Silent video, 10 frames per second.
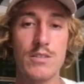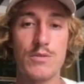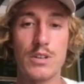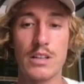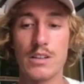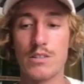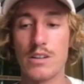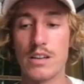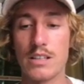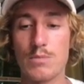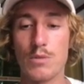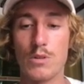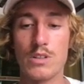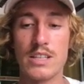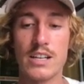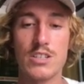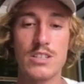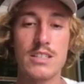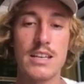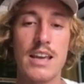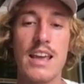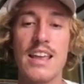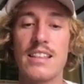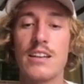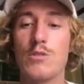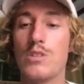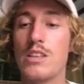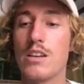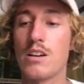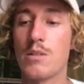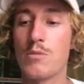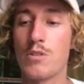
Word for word: If you click on explore sections, they do either come